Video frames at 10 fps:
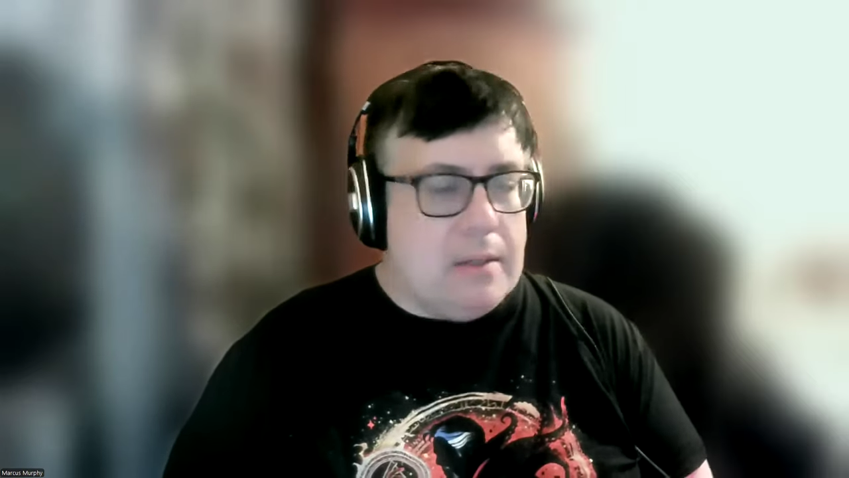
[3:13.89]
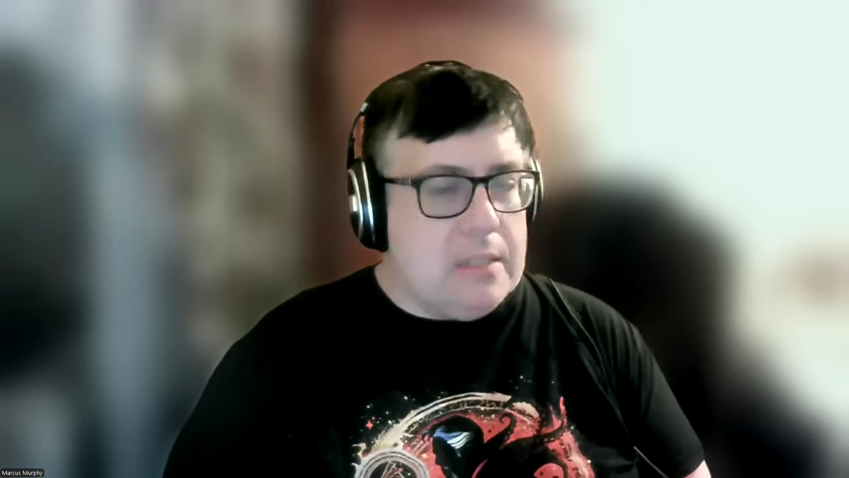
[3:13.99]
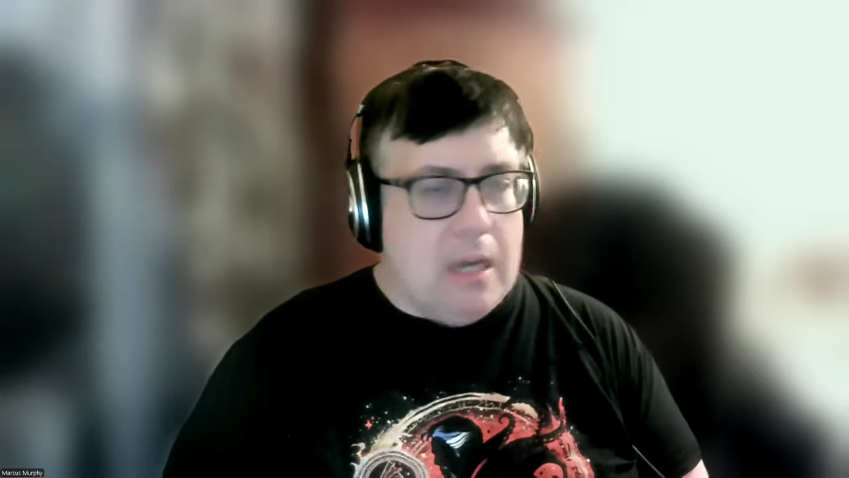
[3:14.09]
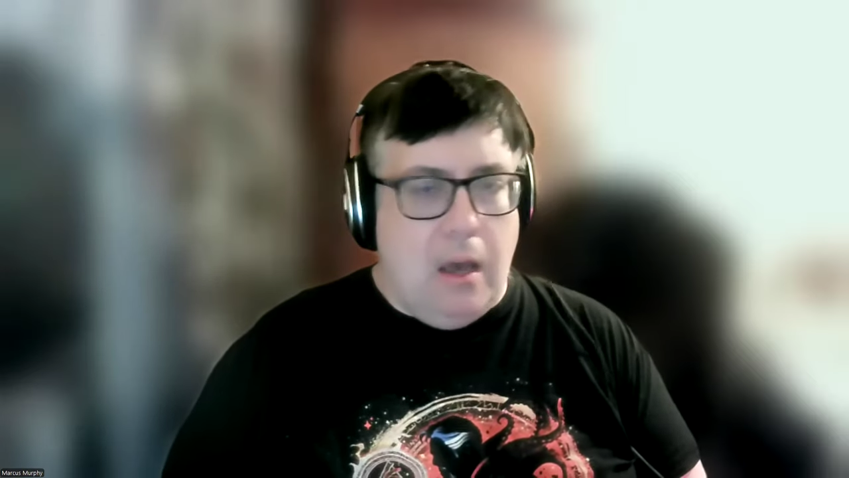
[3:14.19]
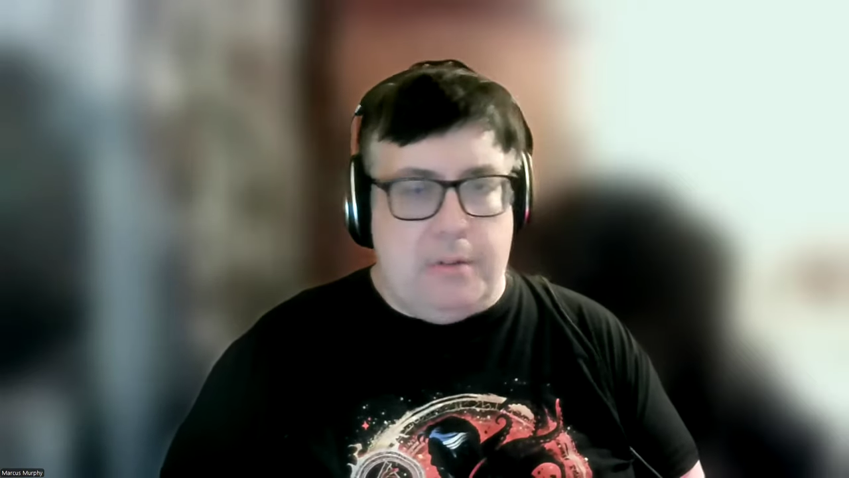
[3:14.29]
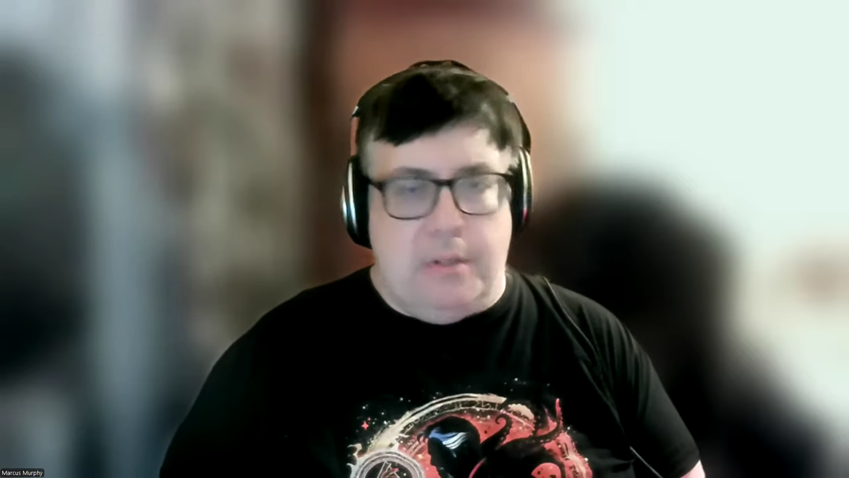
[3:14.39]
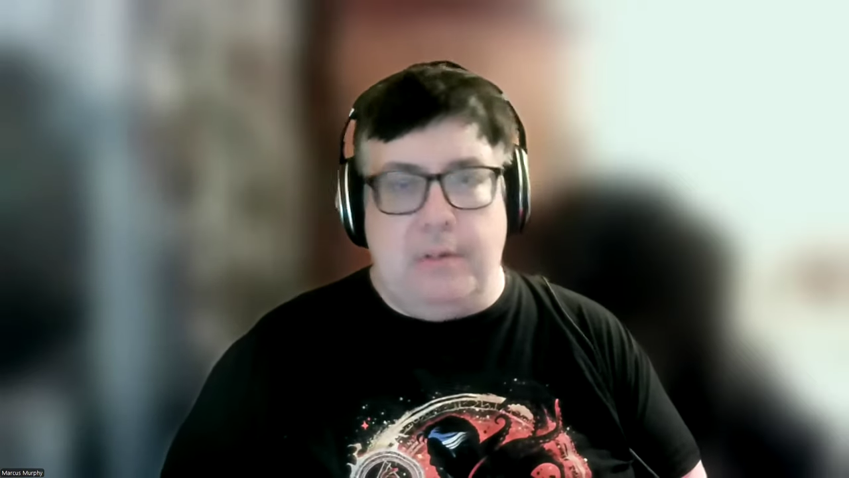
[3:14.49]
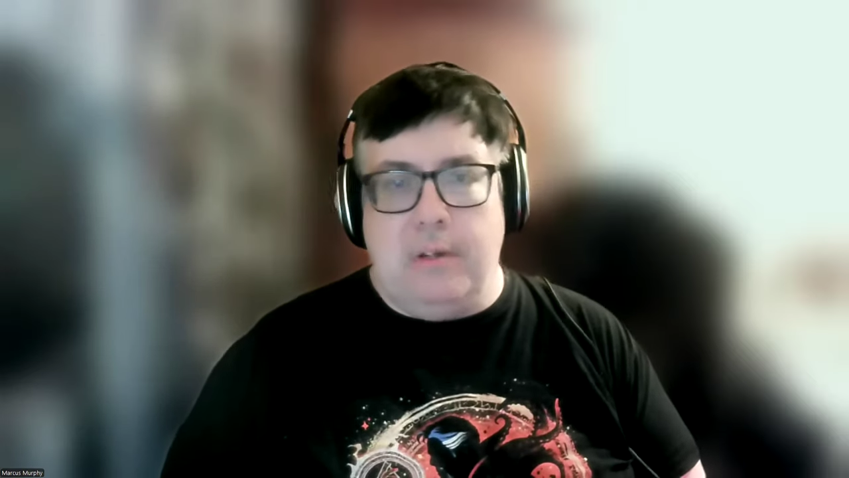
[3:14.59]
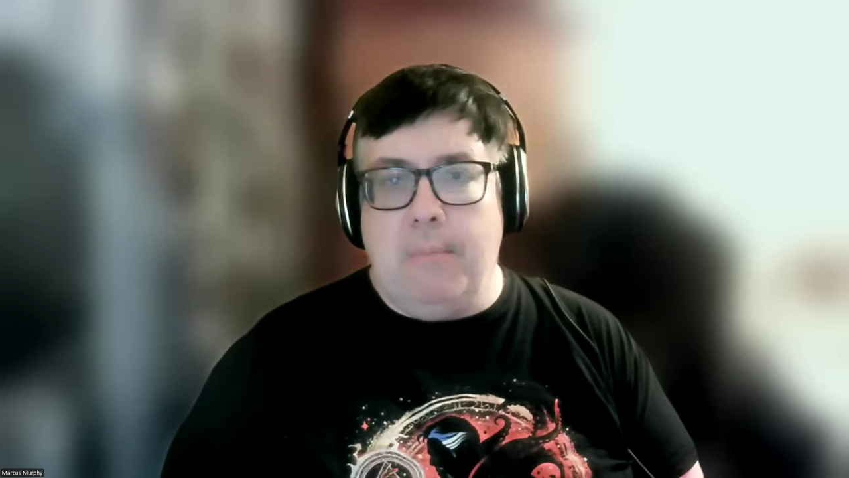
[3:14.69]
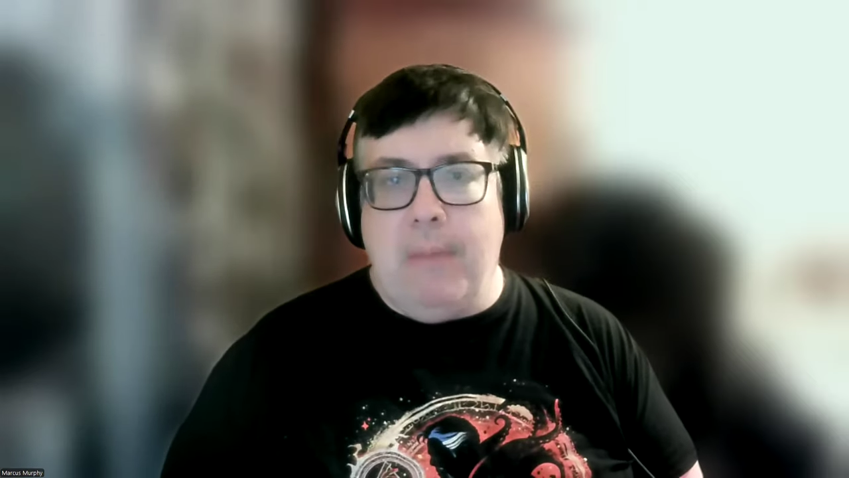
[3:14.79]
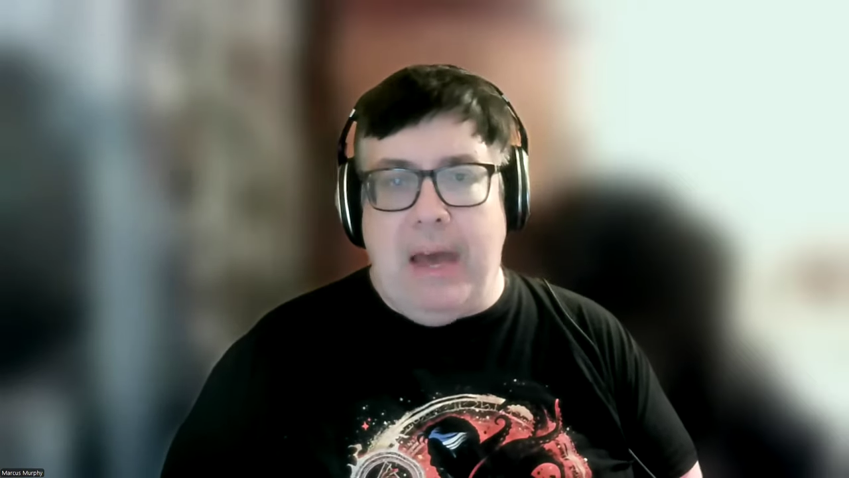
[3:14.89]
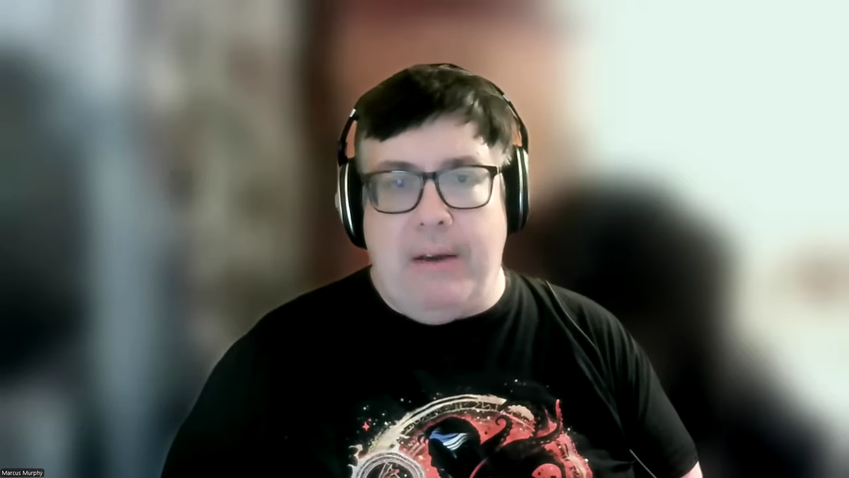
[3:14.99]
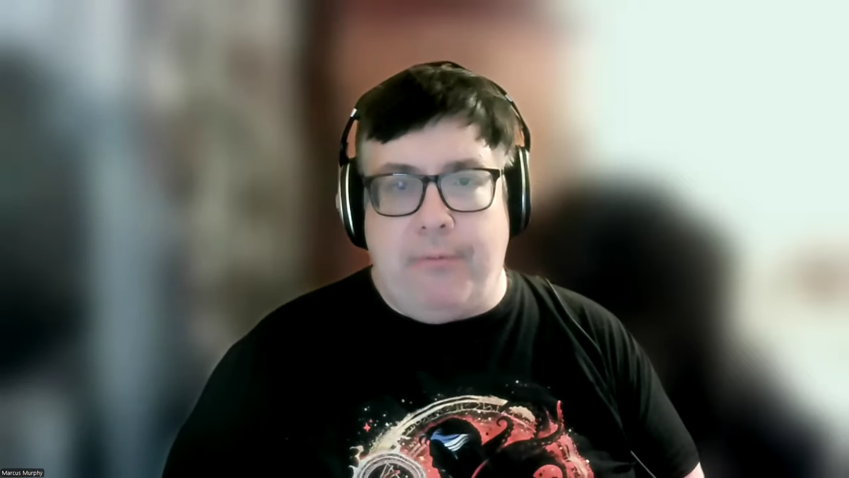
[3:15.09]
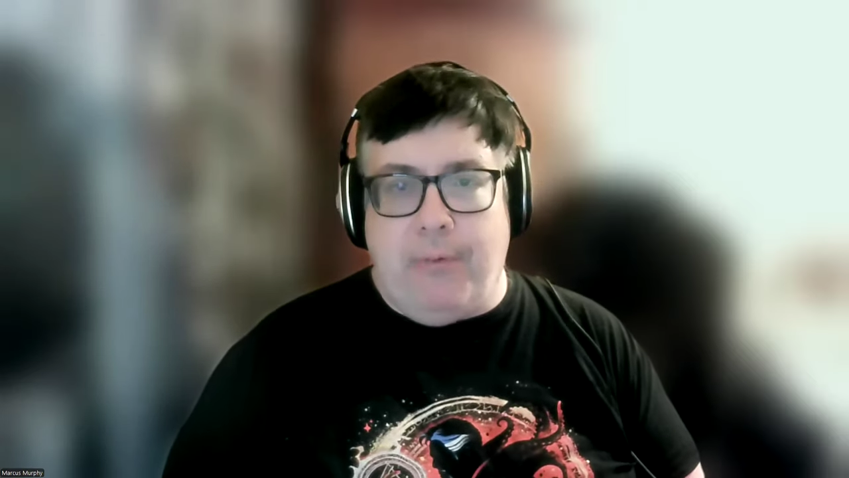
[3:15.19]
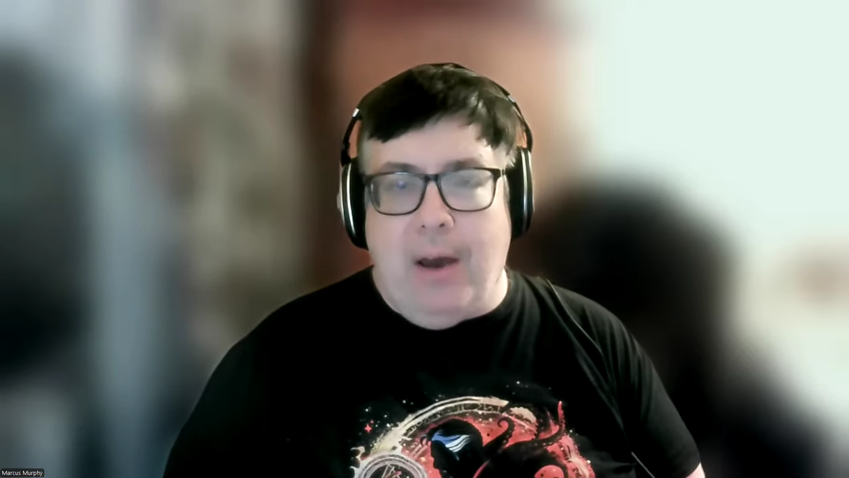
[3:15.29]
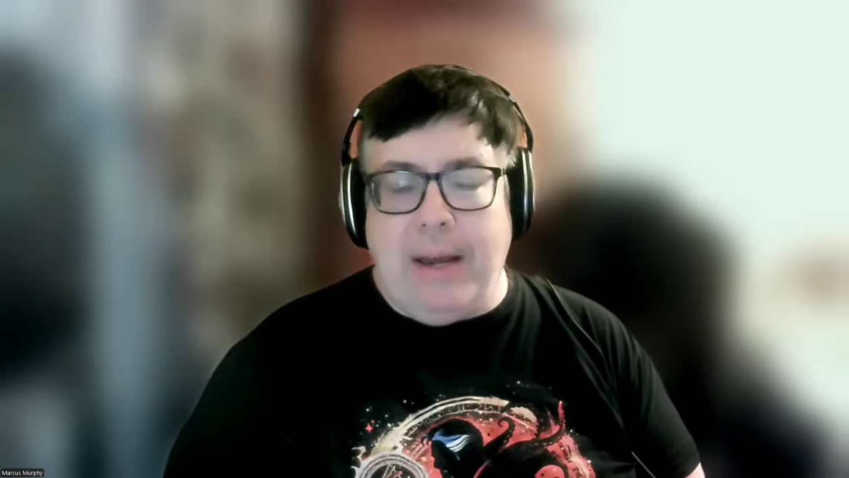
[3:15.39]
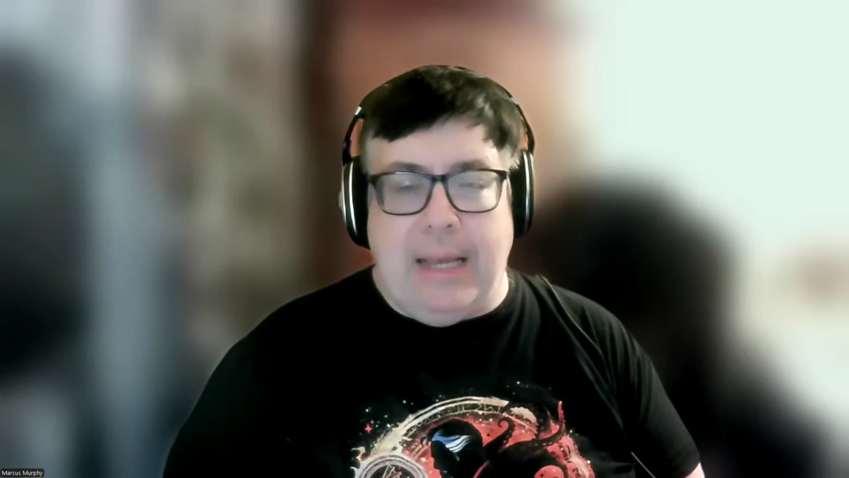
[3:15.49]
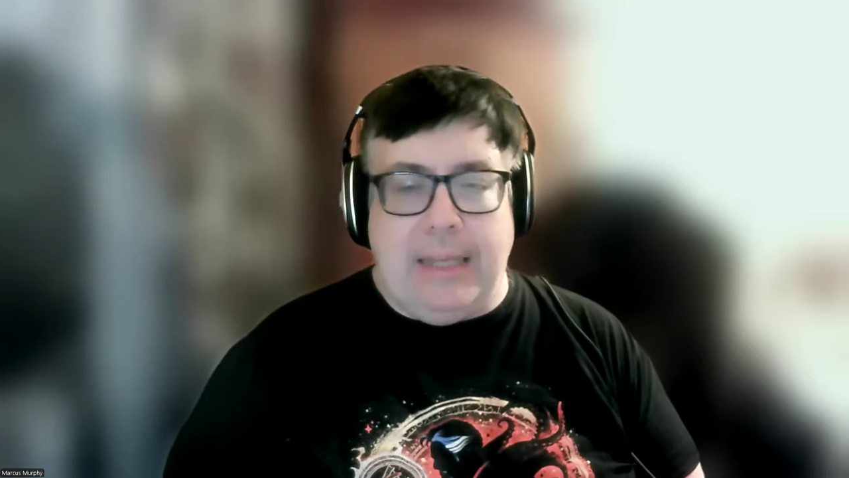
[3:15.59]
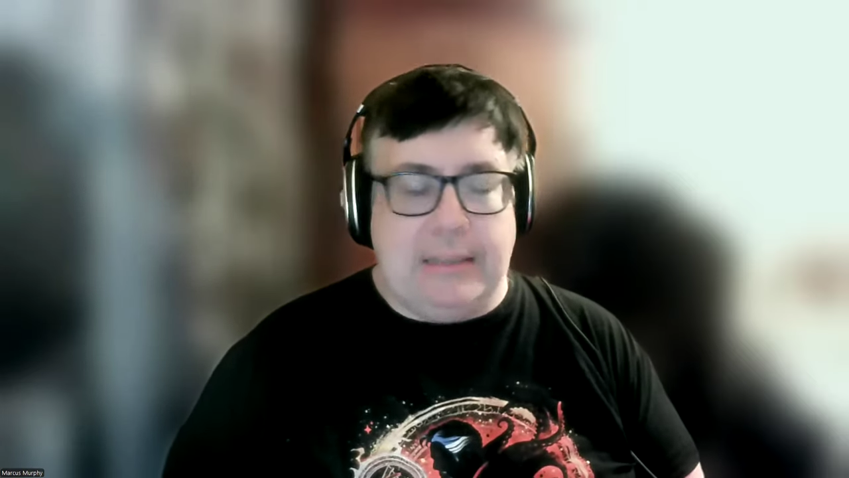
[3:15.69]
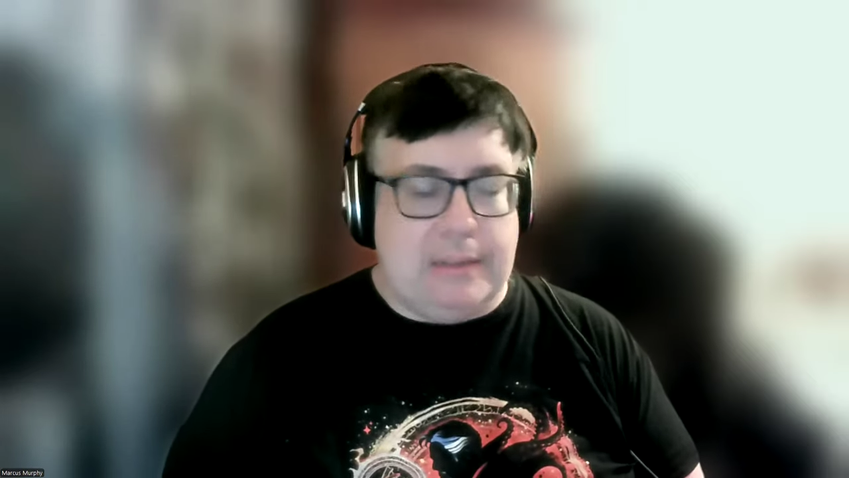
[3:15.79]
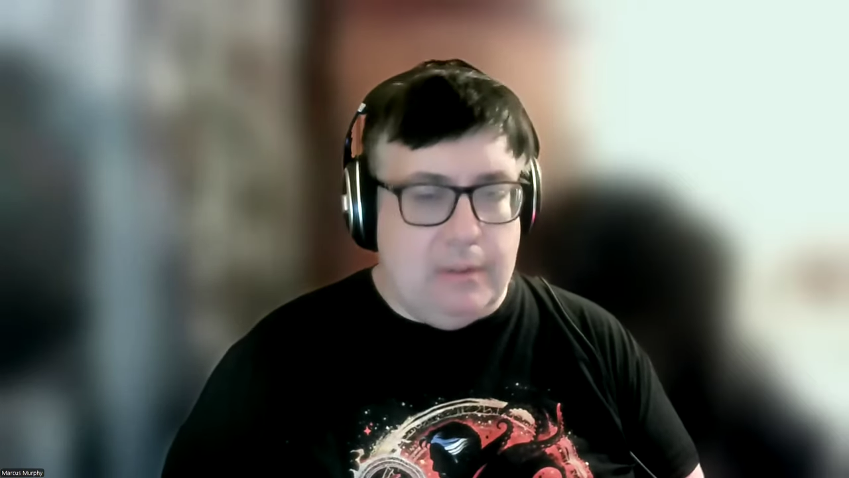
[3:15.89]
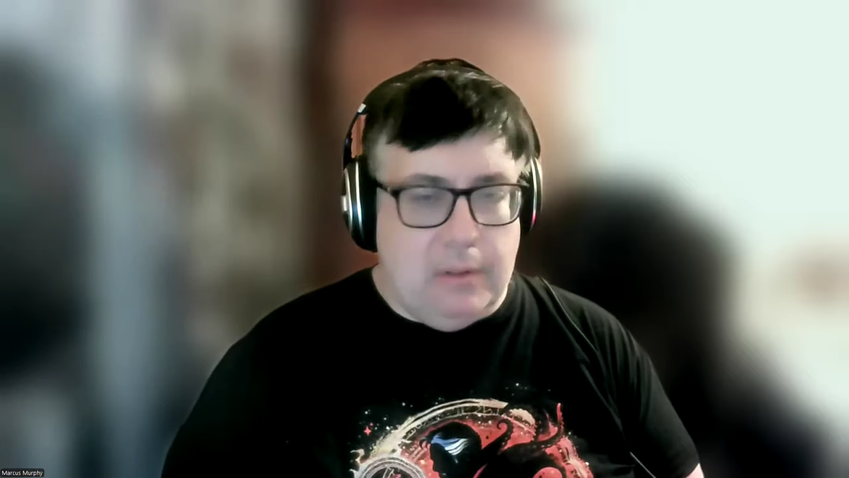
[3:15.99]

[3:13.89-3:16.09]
Tarzans and Man Fridays